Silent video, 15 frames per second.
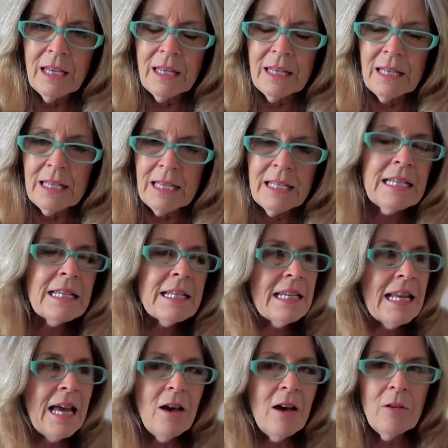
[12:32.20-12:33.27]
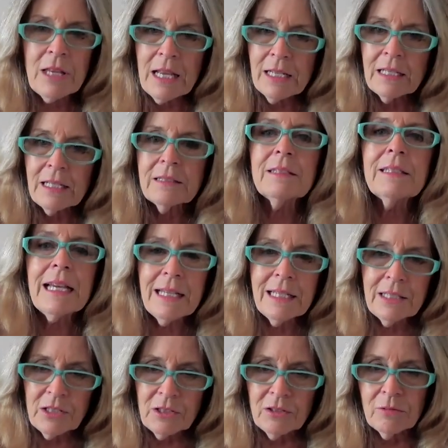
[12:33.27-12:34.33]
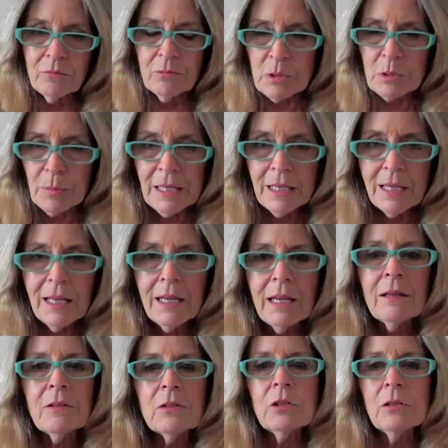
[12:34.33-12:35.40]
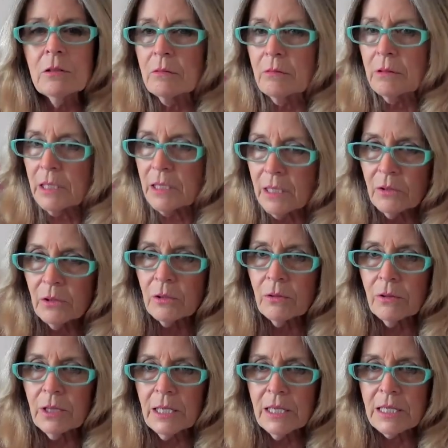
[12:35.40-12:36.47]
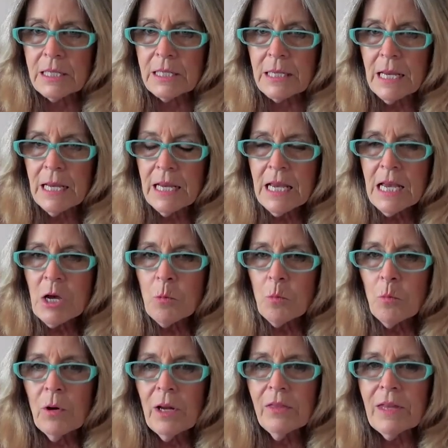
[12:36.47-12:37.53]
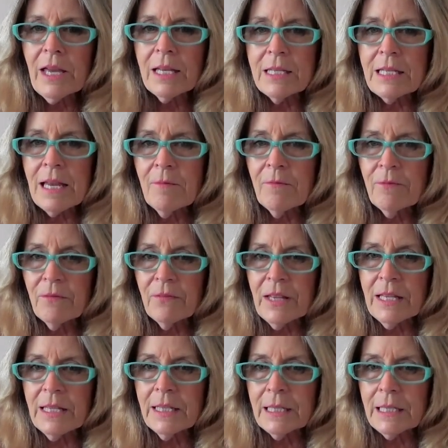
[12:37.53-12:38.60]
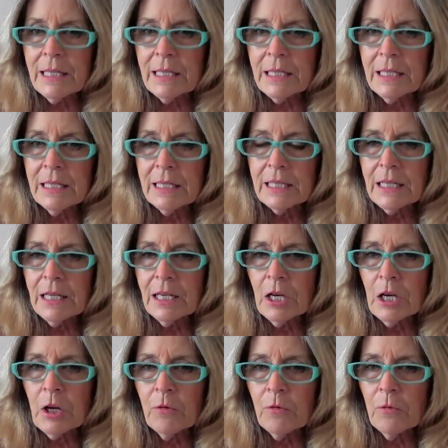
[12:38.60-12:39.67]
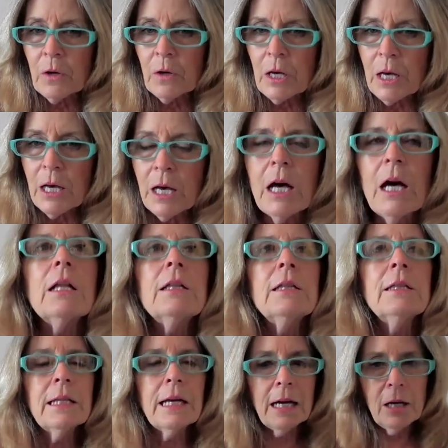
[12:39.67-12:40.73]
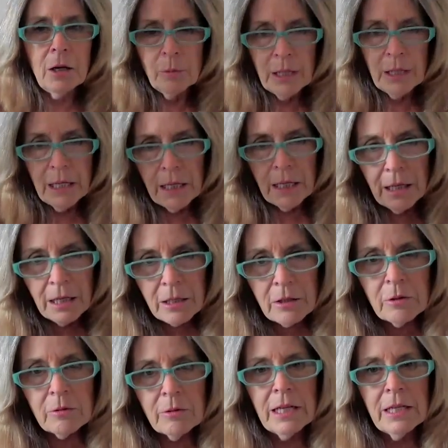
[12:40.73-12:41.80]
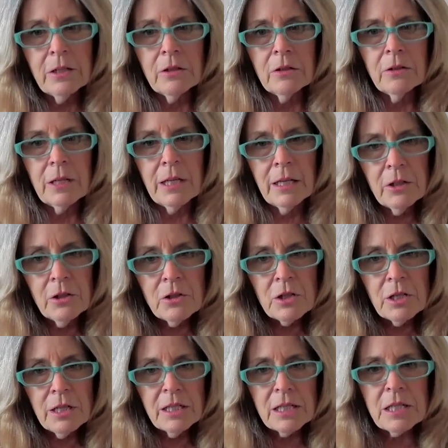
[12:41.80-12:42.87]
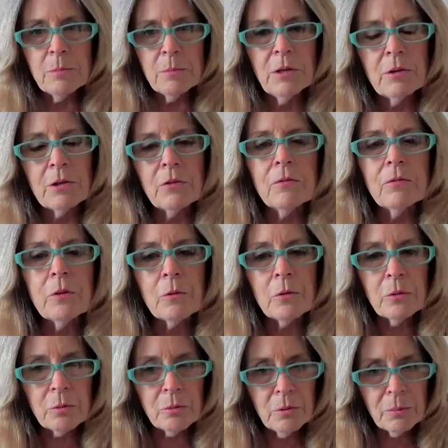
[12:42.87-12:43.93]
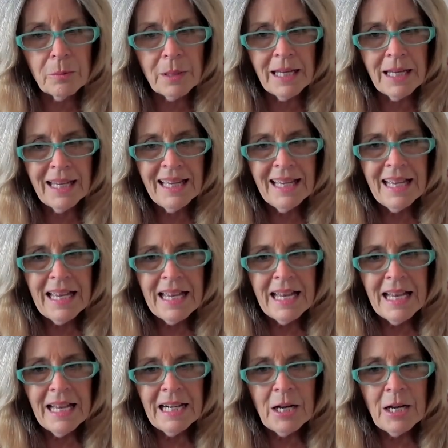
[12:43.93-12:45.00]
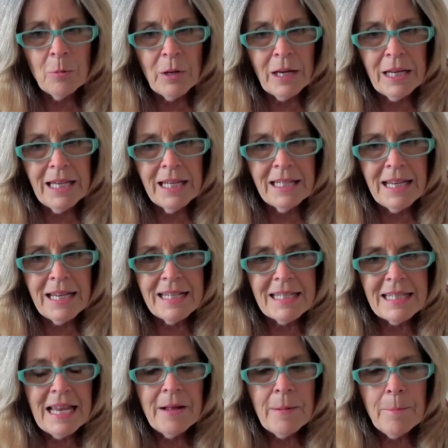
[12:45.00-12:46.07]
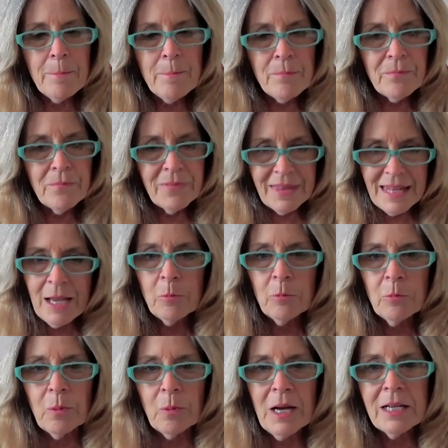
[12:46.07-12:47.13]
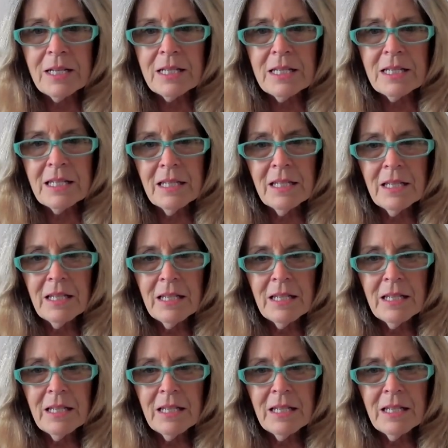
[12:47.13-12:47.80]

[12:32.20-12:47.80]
It has now then led to speaking, to doing other things with that same feeling of allowing a greater energy and spirit to flow through me. And I recognized that was